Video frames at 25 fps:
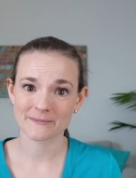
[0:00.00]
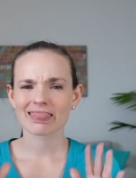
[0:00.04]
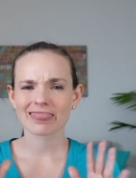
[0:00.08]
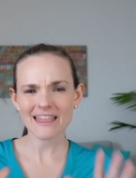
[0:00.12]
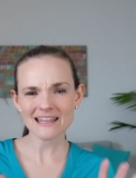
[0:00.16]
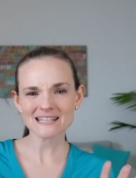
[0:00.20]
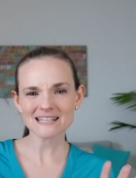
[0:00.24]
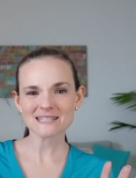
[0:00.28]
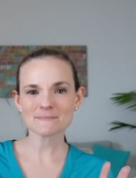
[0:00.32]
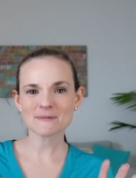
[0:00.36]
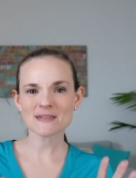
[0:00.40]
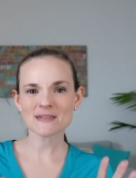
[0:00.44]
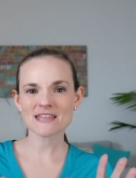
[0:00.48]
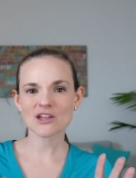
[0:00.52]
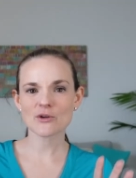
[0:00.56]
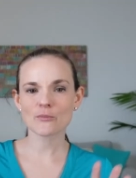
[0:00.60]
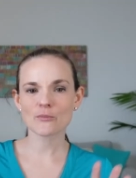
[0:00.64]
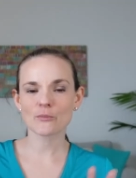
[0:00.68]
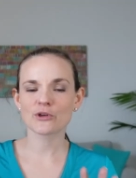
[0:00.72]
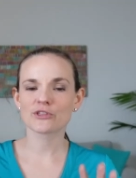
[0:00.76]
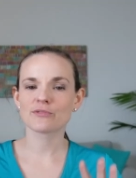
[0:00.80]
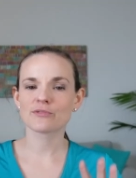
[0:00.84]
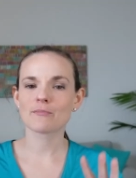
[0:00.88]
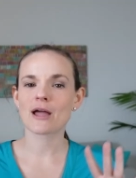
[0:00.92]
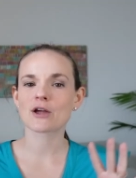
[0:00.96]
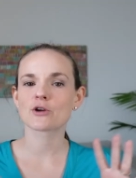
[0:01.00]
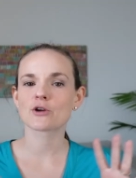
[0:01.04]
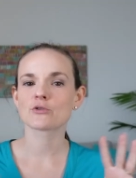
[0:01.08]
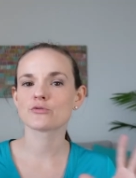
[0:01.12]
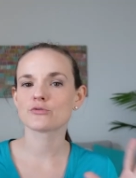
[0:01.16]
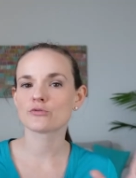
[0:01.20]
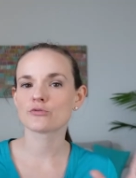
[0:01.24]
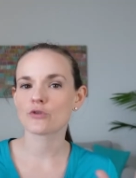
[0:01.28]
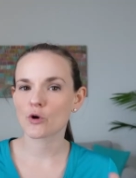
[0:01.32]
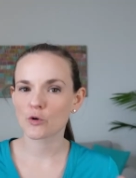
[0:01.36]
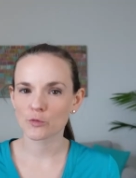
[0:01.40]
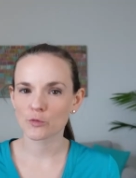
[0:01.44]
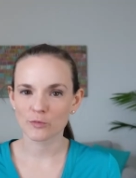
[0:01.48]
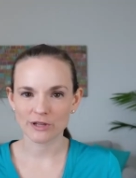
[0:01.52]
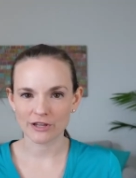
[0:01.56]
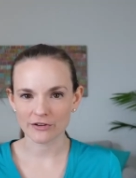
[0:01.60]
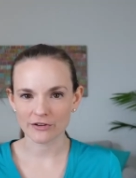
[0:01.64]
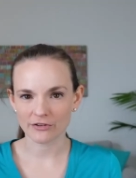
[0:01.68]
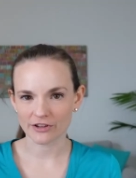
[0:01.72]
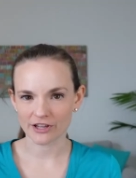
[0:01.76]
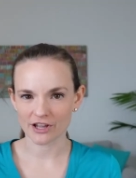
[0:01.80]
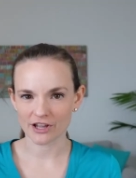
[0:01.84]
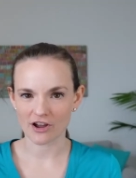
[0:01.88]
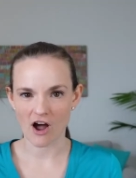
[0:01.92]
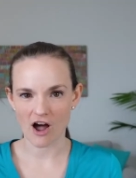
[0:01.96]
Let's begin with
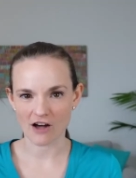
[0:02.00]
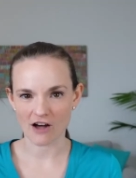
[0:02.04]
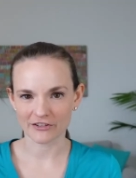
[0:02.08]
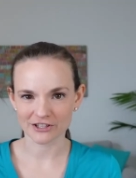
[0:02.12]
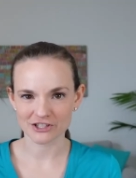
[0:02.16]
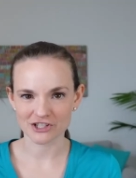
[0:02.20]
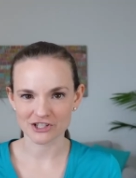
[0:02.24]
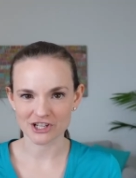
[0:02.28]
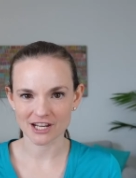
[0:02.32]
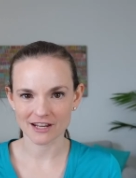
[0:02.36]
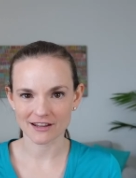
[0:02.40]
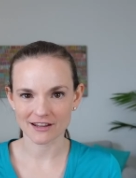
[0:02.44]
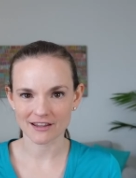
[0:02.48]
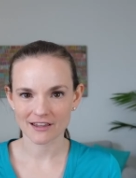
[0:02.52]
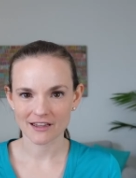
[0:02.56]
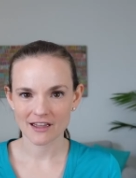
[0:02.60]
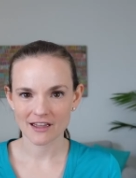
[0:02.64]
microbial ecology.